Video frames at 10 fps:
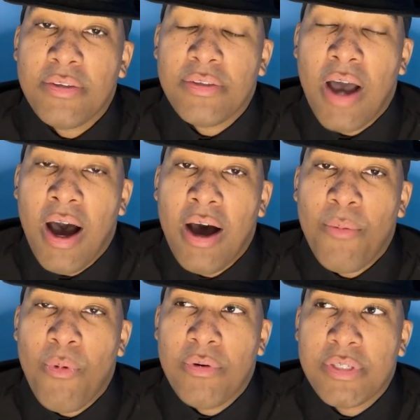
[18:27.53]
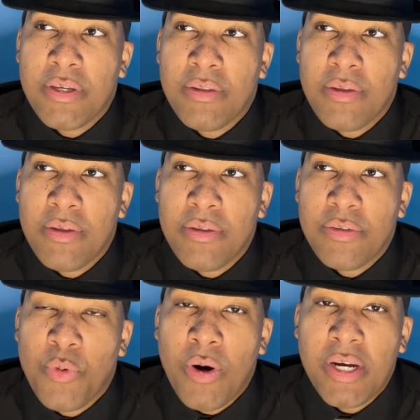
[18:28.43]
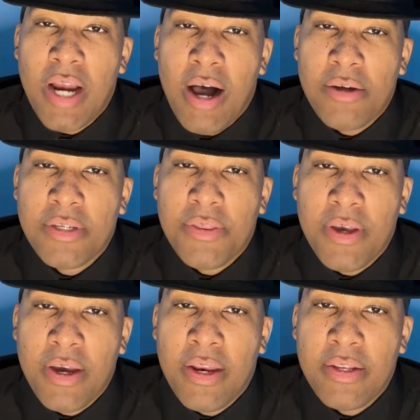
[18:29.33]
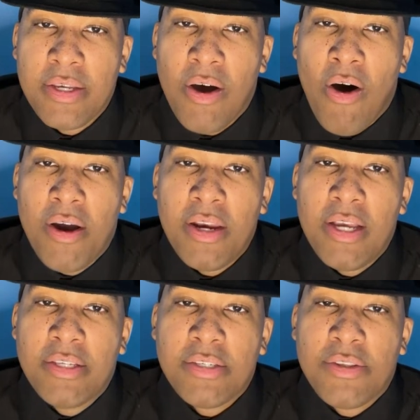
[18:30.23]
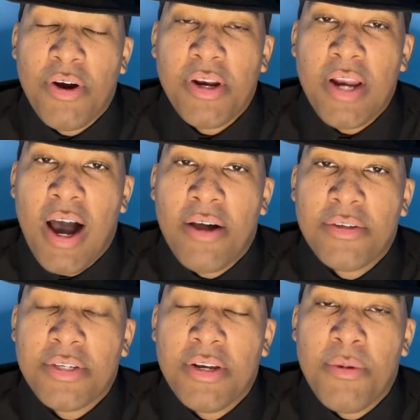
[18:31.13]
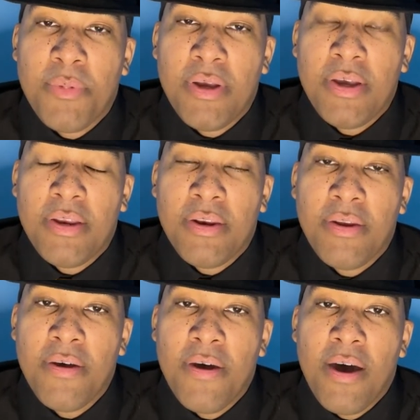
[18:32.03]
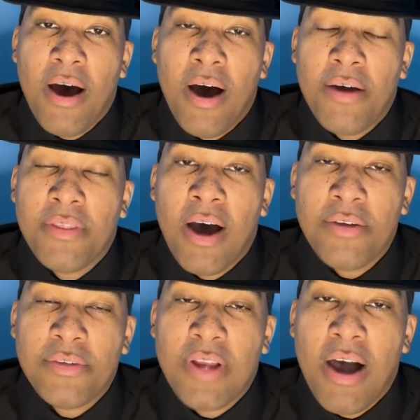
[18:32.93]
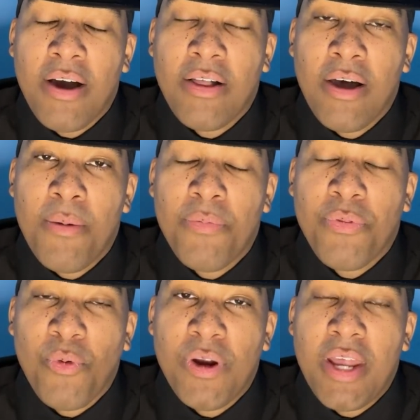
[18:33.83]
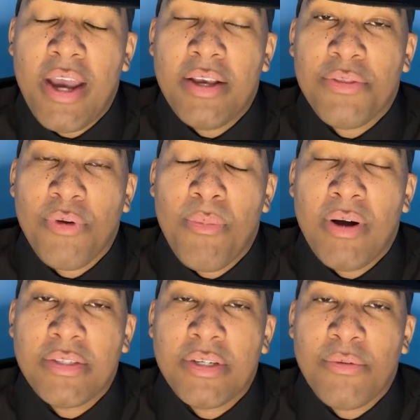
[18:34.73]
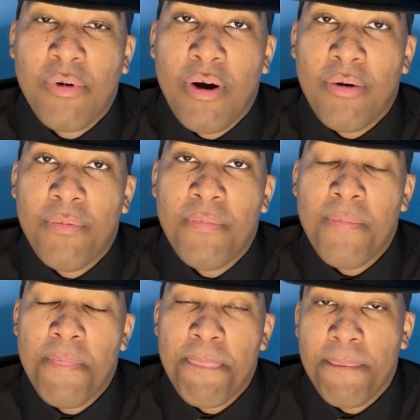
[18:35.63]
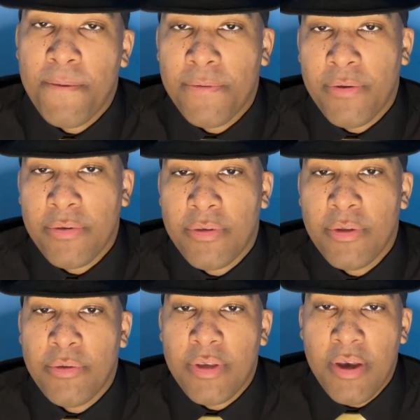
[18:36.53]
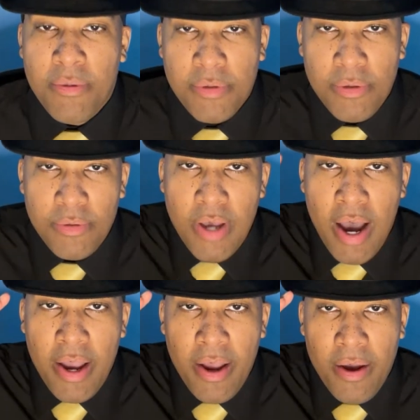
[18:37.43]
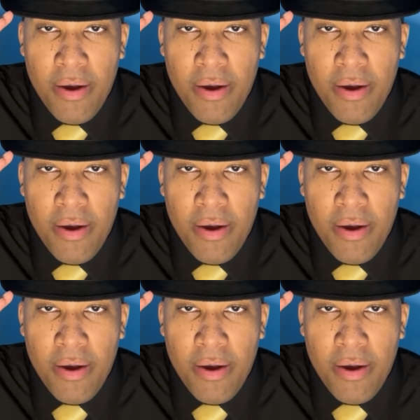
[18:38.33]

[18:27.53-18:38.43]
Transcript: what was it? $20, I think. And all he needs is $30 and he'll be in the $100 club 3 months in a row. So salute to him. Salute to Height.